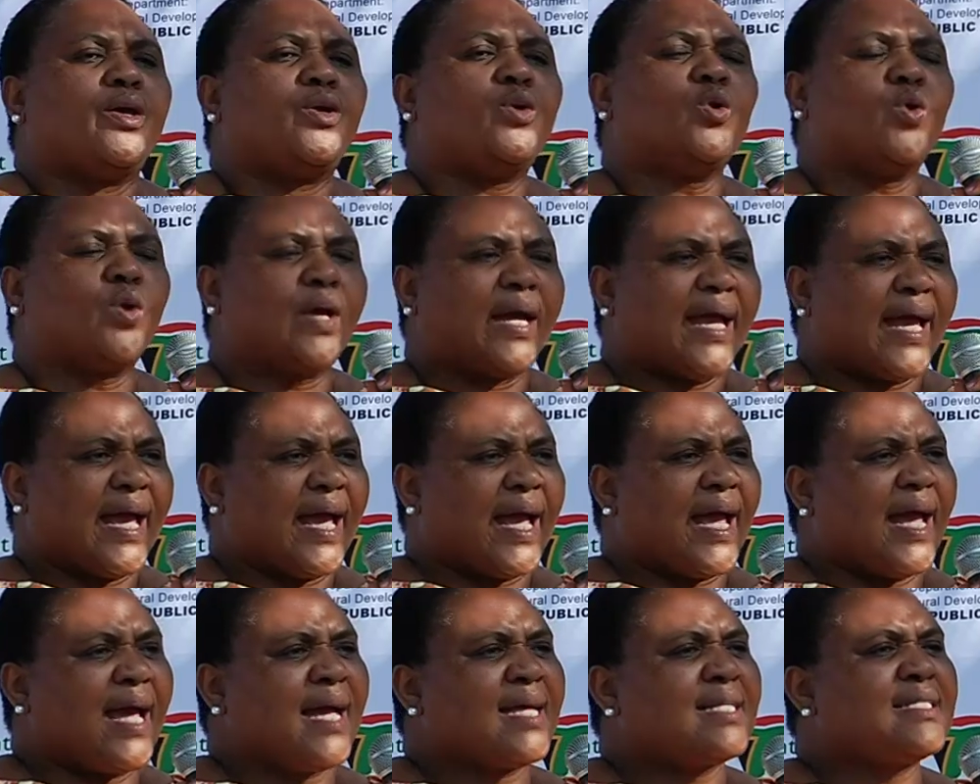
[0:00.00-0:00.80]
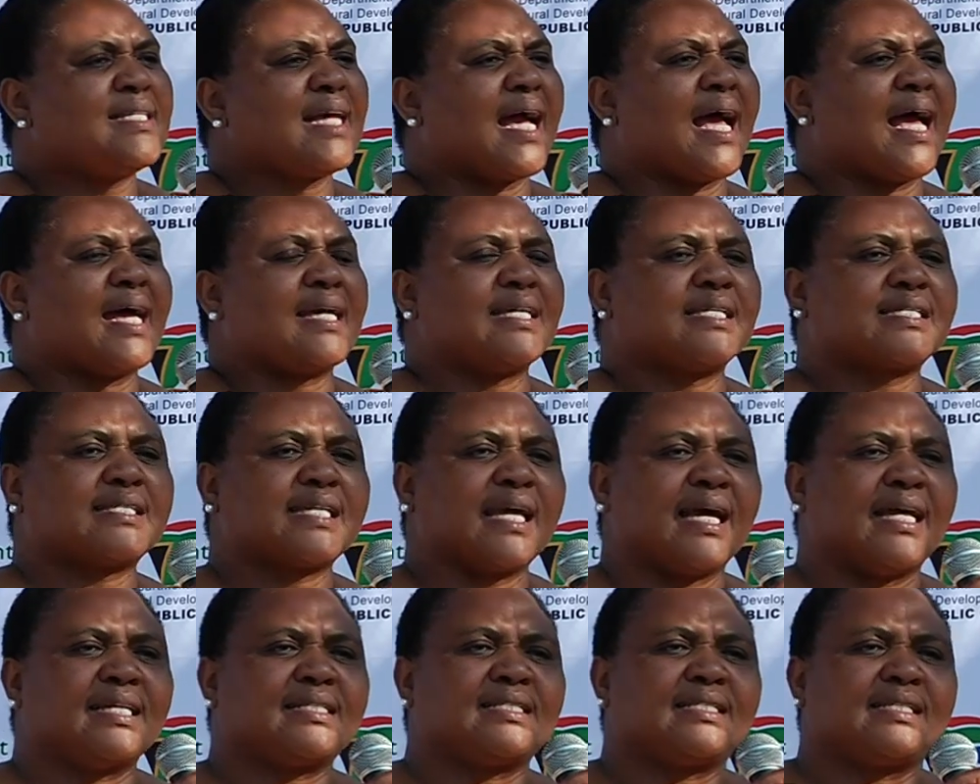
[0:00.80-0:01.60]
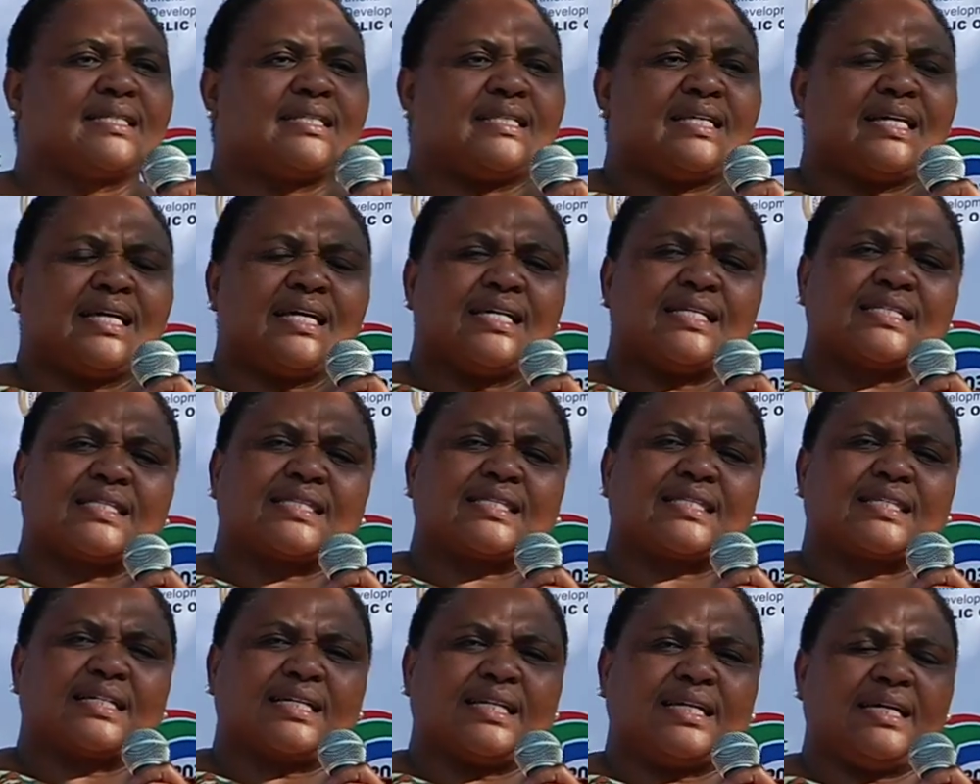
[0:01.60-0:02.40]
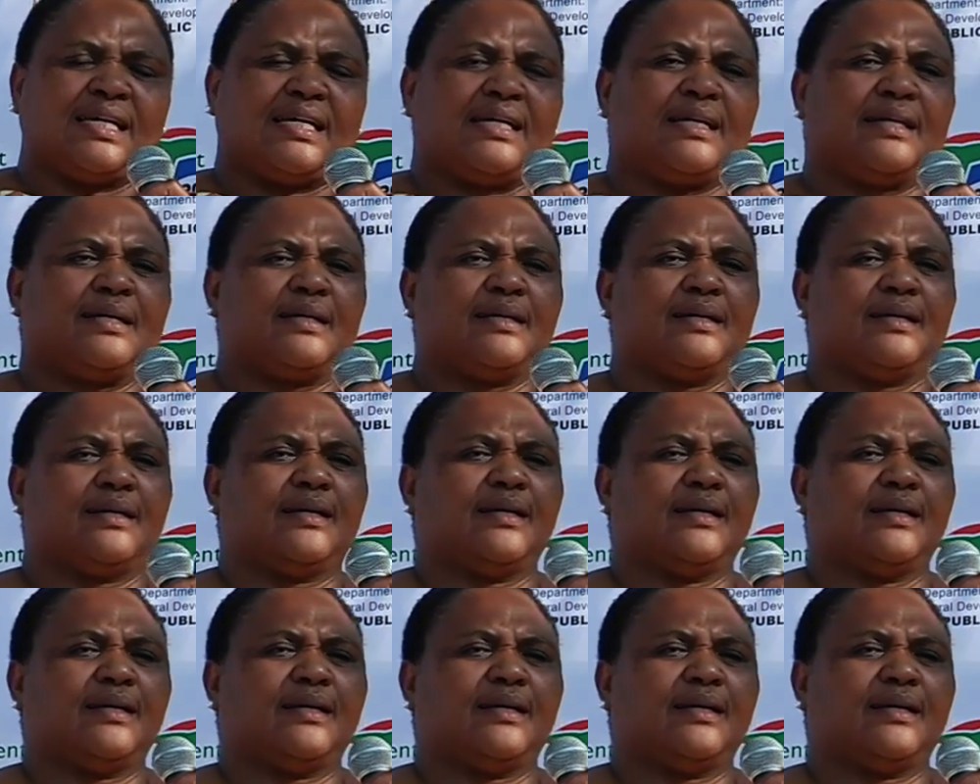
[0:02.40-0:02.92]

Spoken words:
You heard I said these three